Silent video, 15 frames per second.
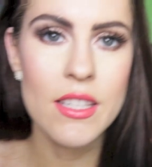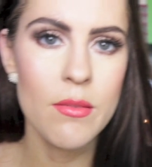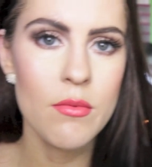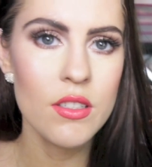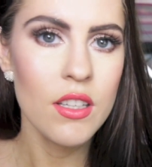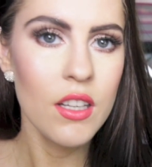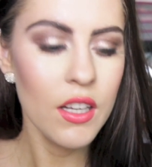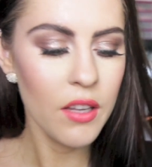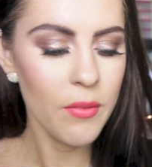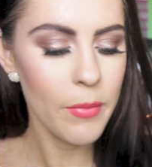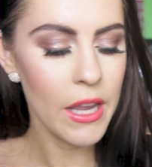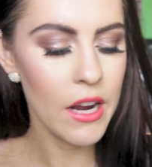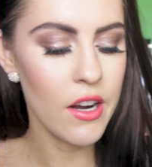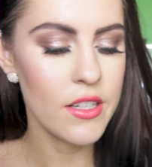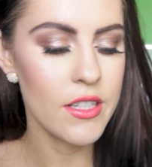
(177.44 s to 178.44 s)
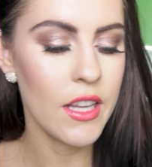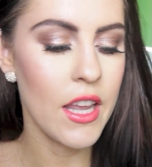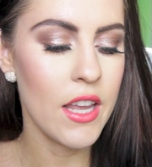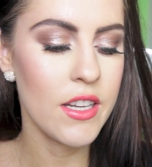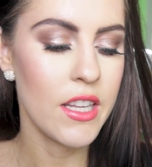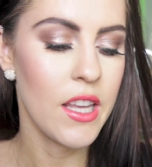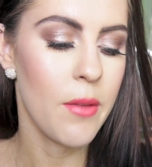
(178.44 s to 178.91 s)
so I'm just going to compare it to
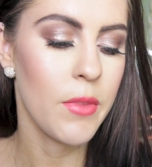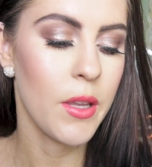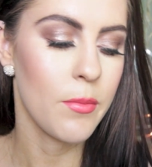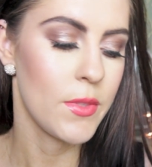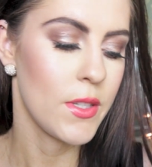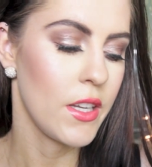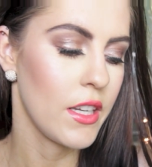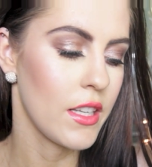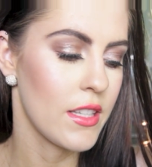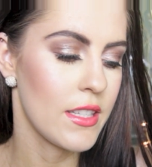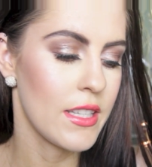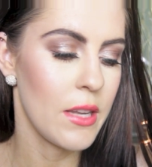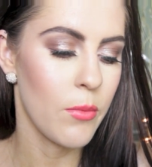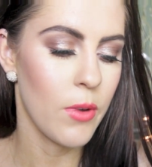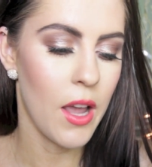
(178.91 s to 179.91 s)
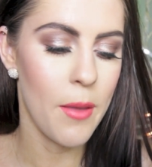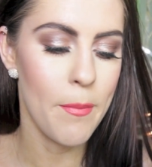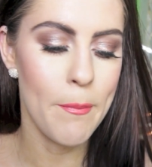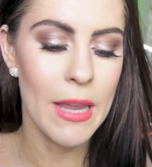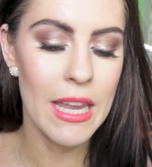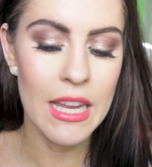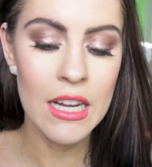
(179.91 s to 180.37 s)
Candy Yummy Yum so you can see what I
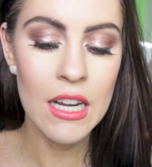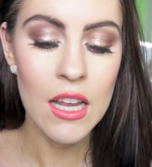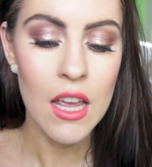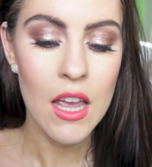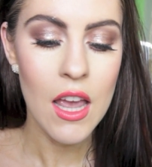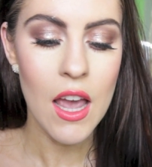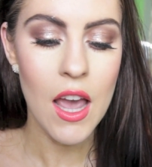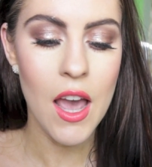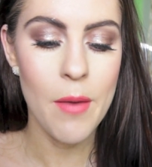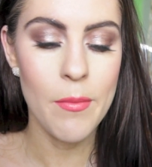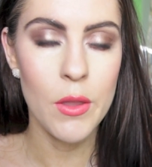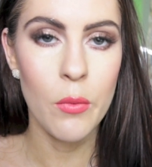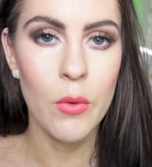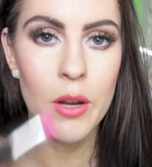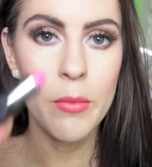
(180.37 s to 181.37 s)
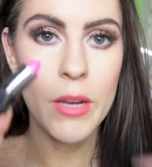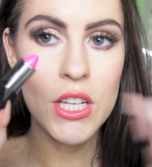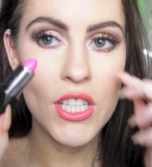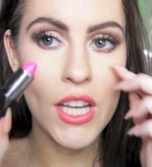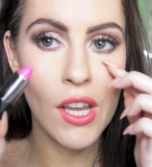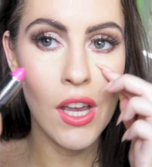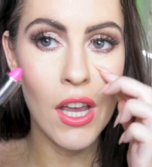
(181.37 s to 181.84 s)
mean. The one by
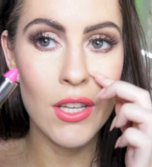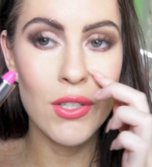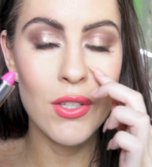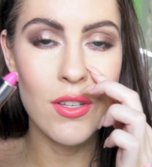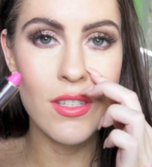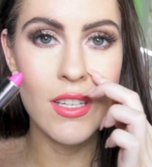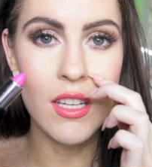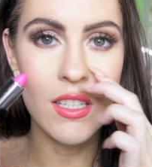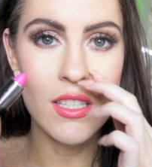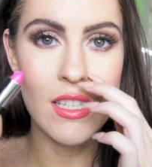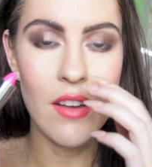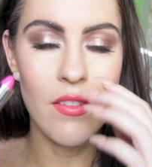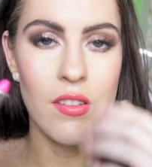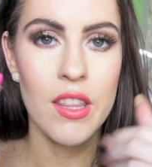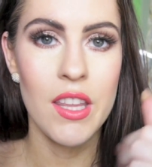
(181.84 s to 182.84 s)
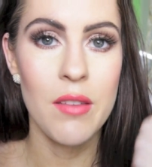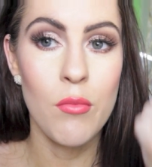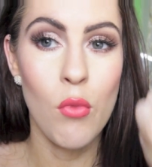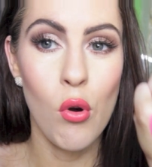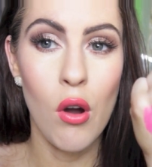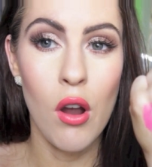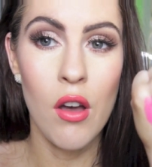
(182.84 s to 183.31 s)
Shanghai Suzy is definitely
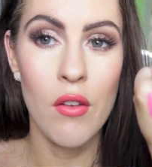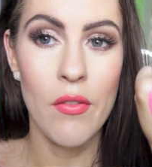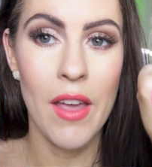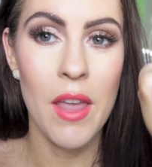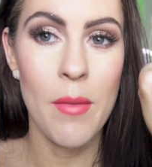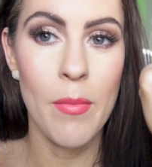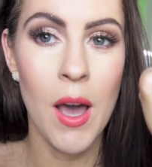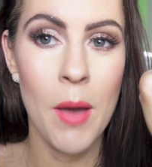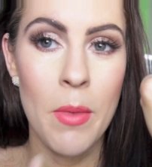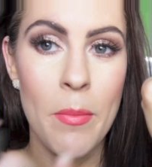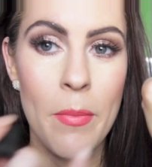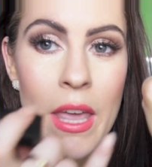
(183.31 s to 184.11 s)
more of a Barbie